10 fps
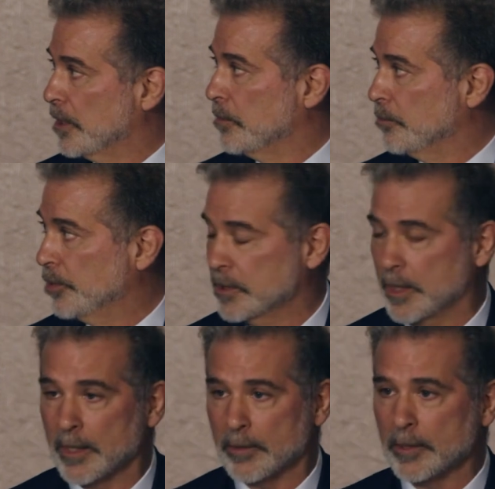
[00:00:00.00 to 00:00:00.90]
that have been put
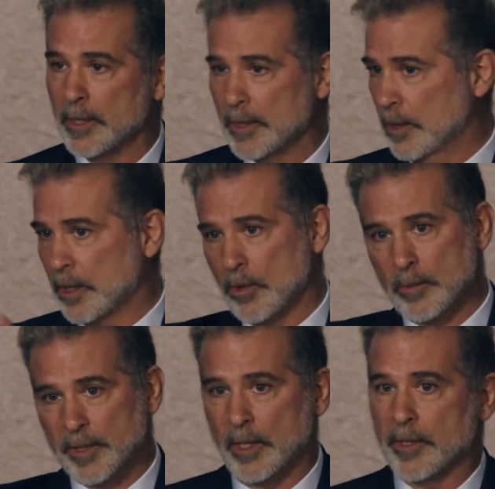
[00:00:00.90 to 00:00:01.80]
together,
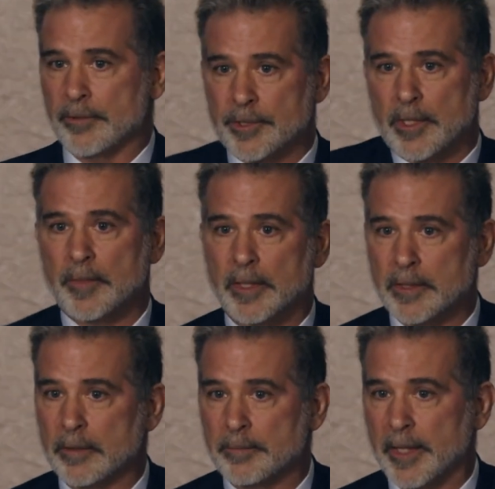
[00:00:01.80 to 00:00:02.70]
along with others. I'm
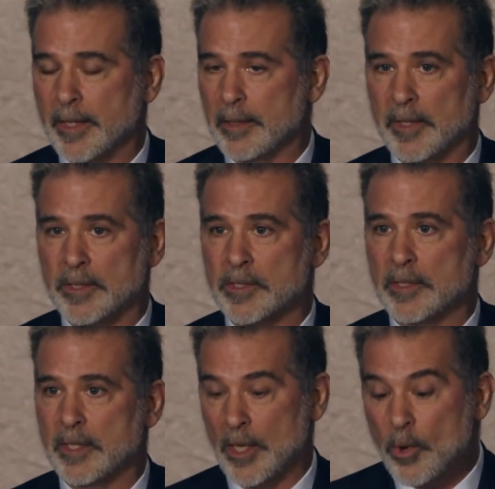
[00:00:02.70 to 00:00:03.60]
not by any means
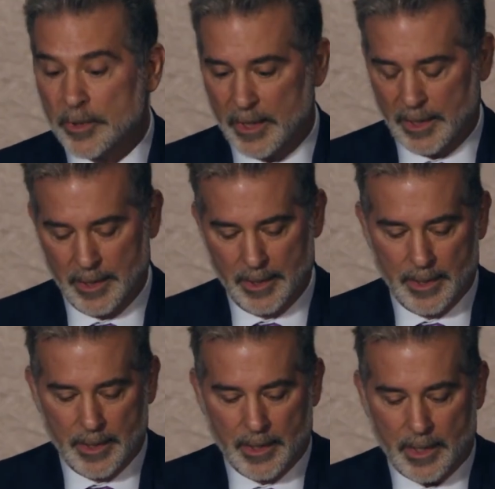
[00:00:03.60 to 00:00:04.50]
the only.
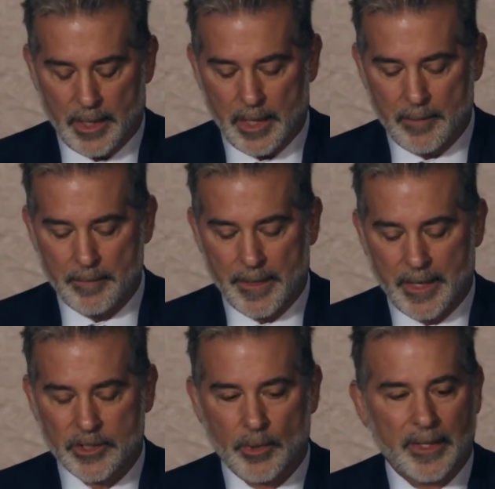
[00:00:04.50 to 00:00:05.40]

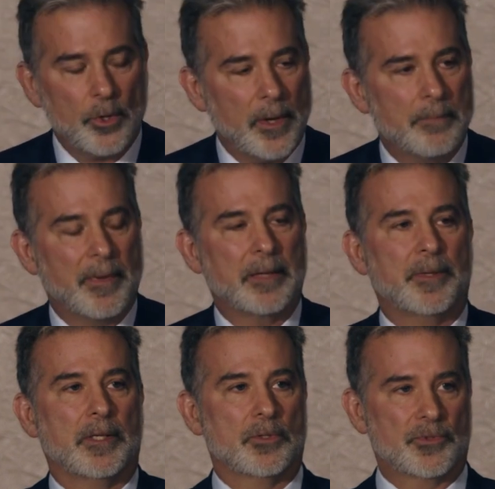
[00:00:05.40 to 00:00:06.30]
So I thought it might
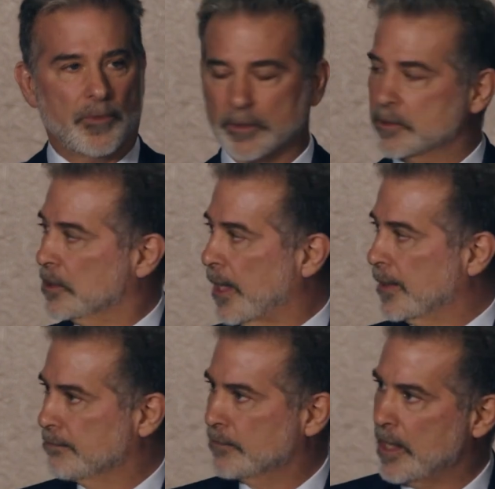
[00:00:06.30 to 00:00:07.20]
be useful
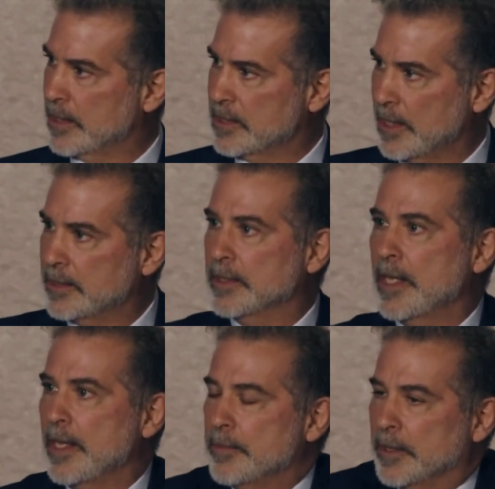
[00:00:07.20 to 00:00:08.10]
to kind of set the
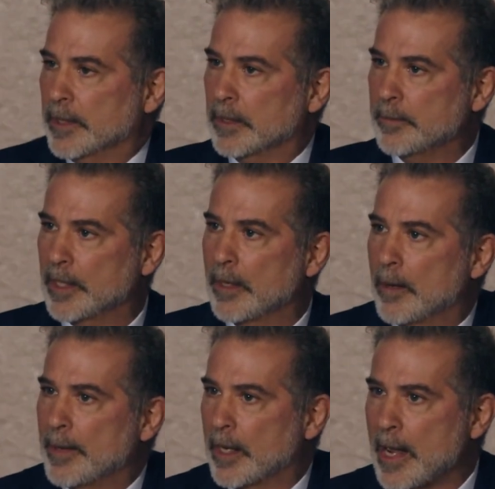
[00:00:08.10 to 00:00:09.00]
table a little bit
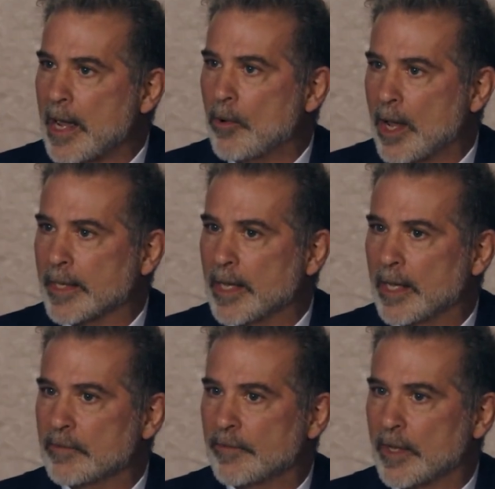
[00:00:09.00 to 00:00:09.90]
about how I
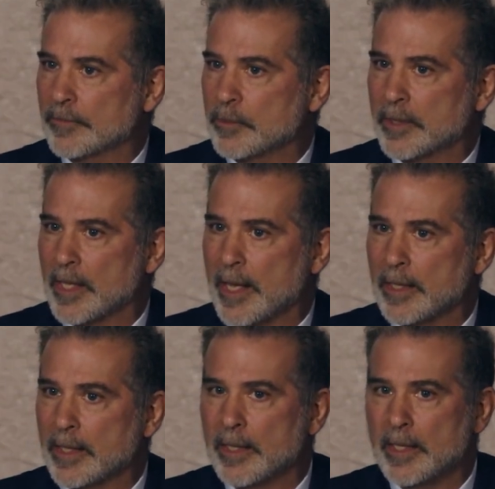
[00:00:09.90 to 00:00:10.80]
got involved with that.